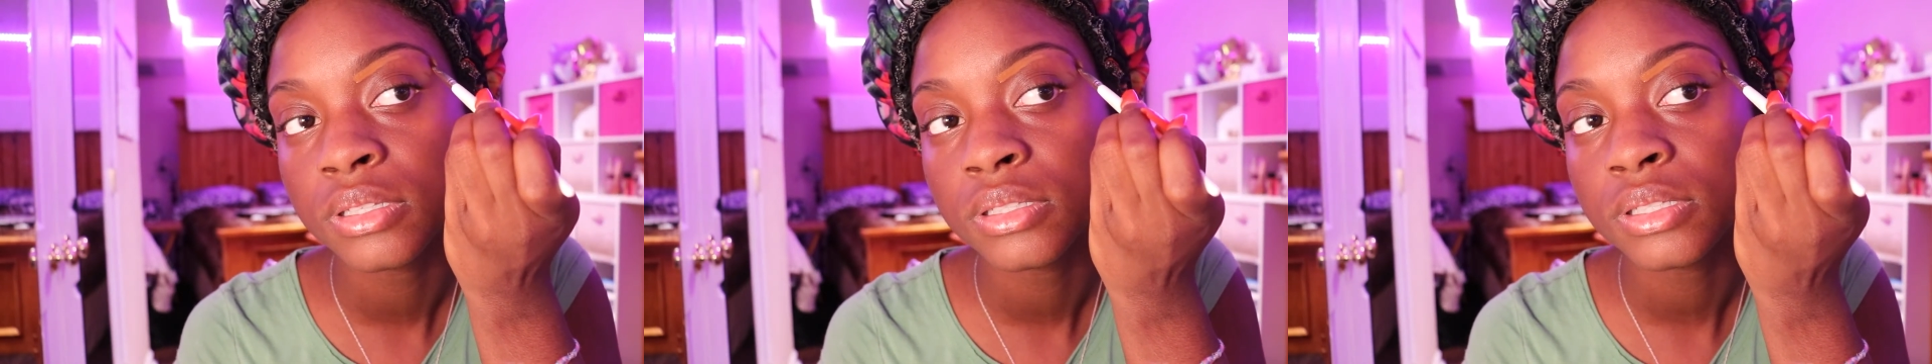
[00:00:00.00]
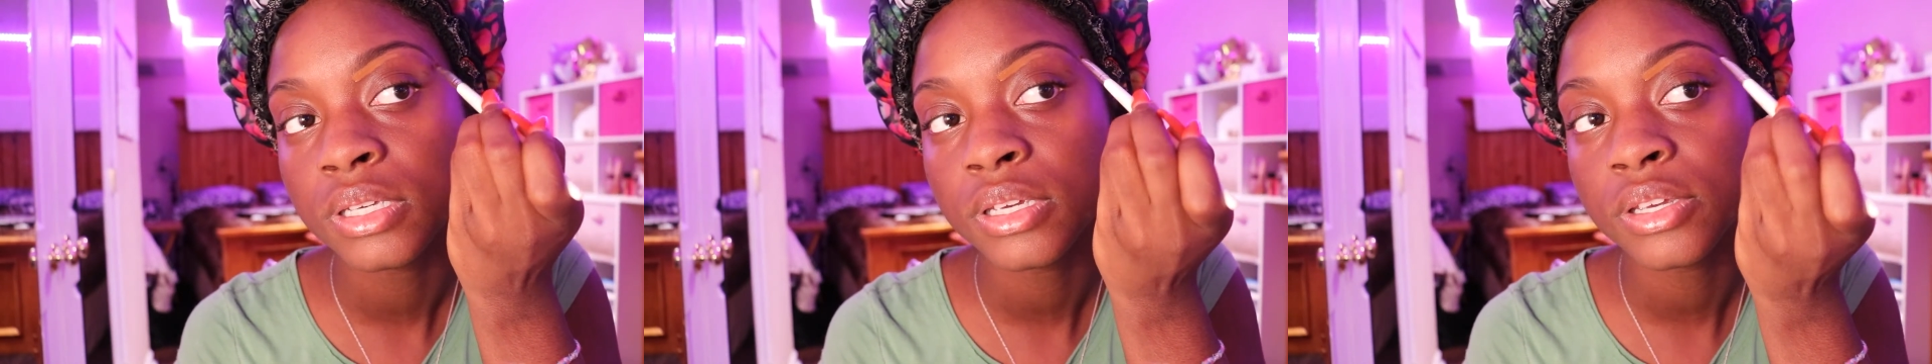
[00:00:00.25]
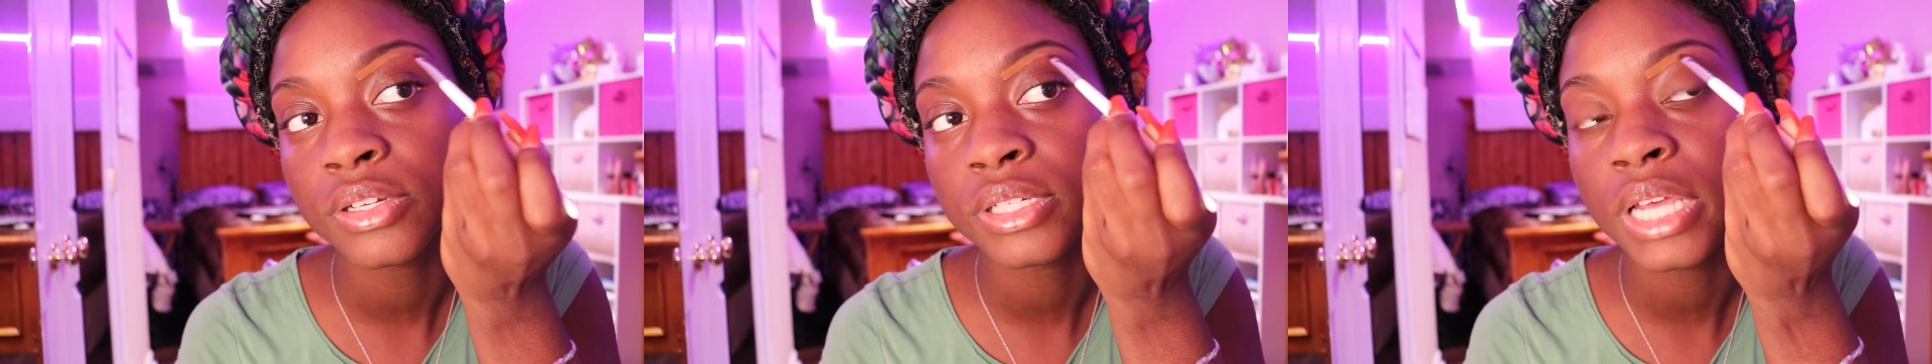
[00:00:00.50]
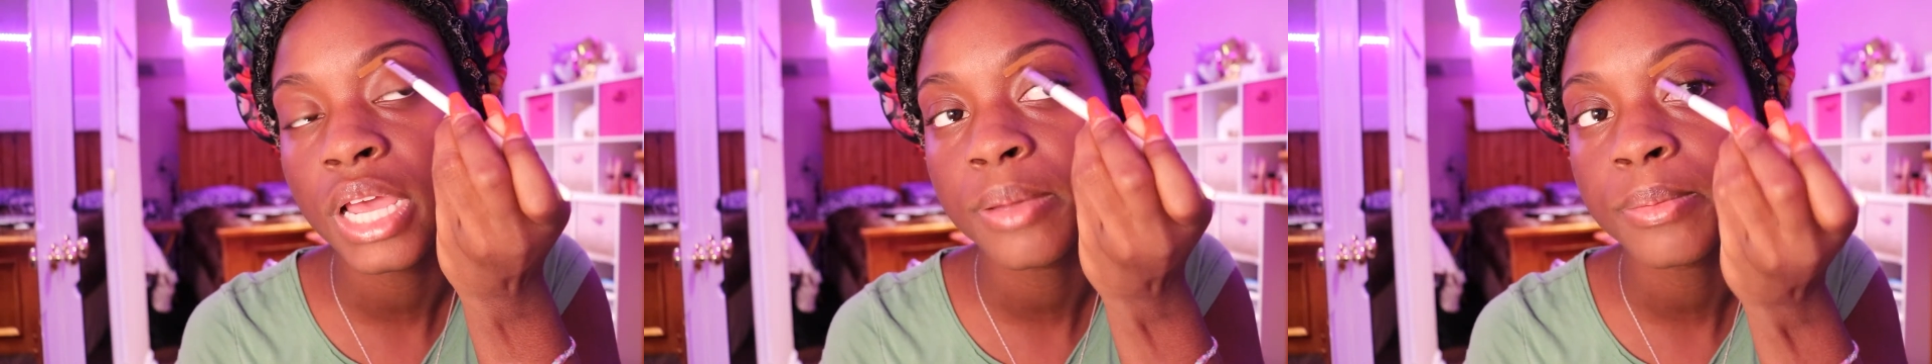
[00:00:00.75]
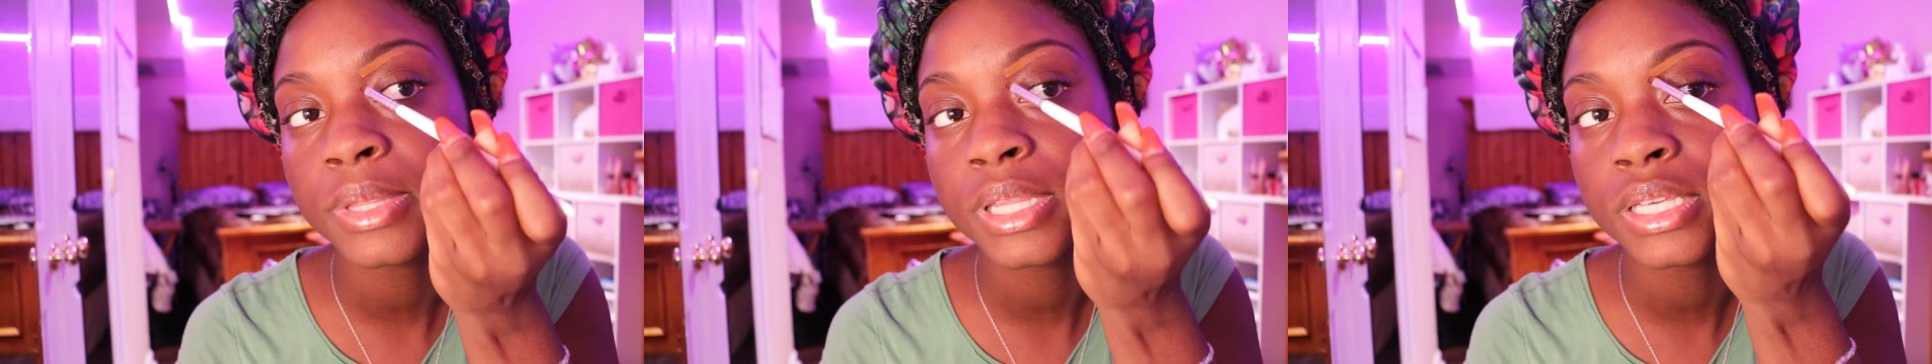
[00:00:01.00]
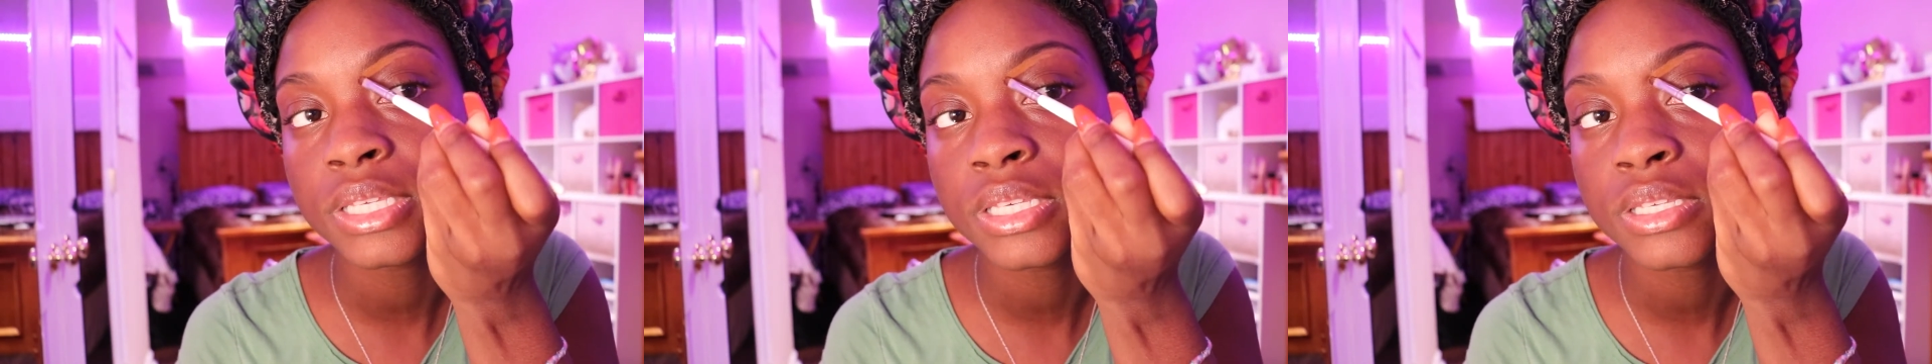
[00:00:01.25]
Take your time with
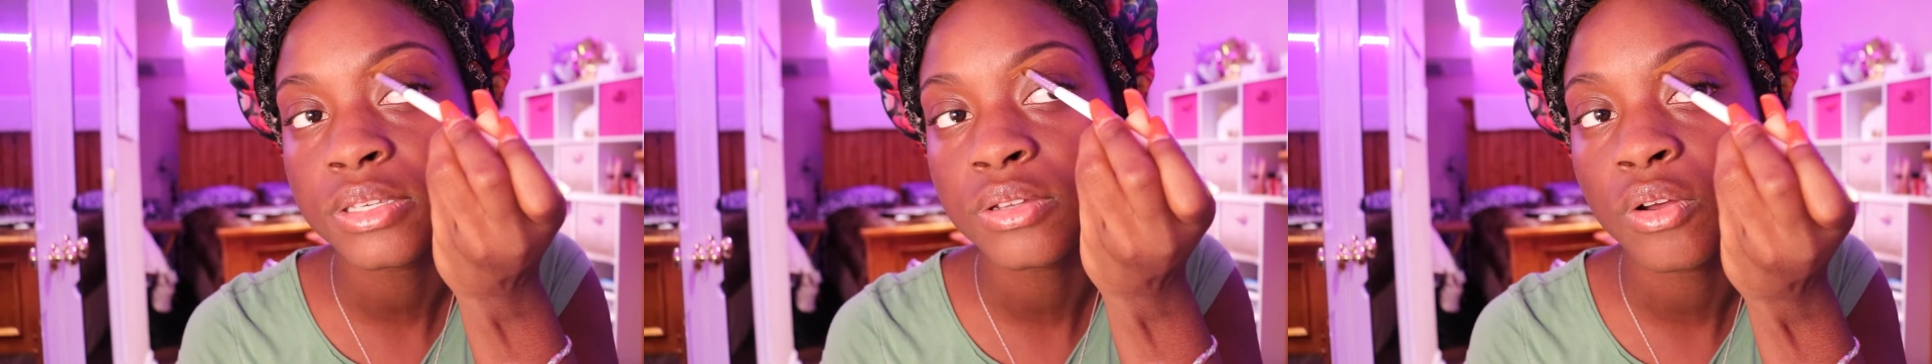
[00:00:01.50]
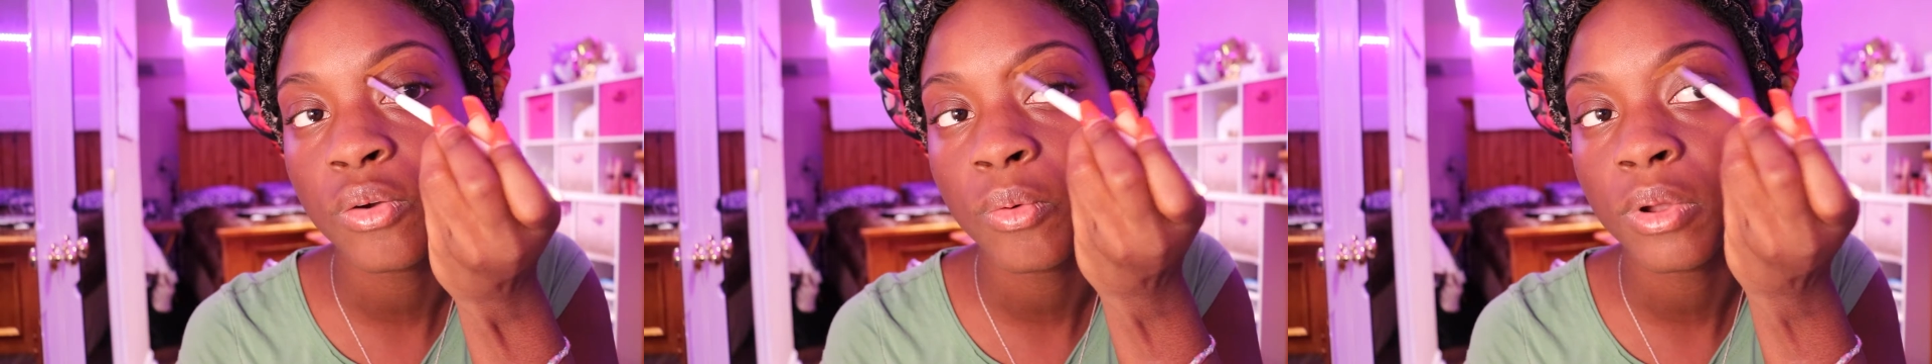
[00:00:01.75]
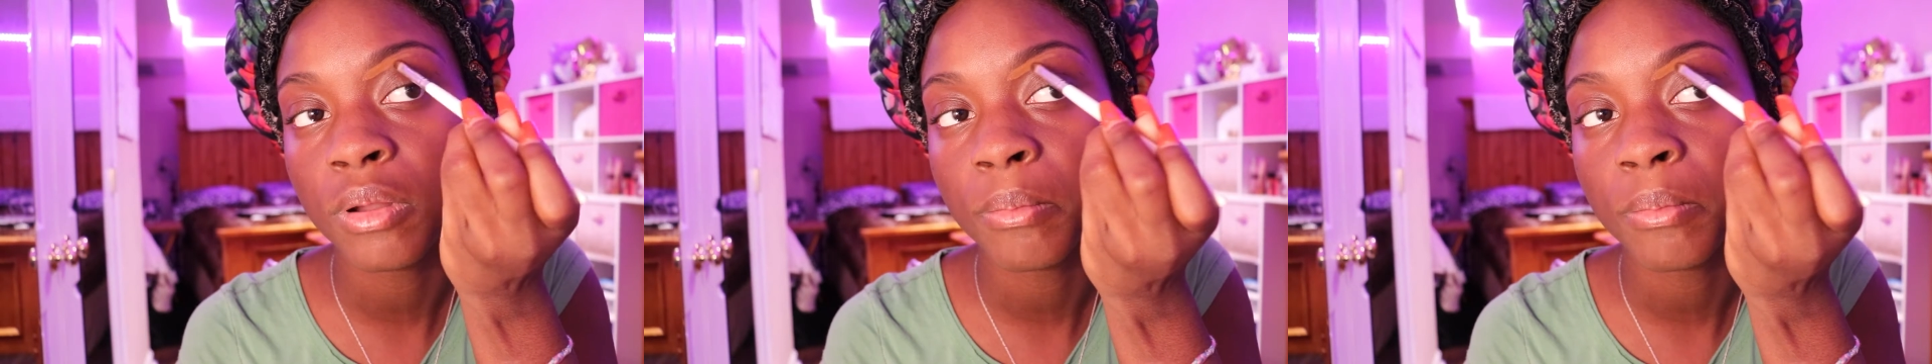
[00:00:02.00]
this because you don't want to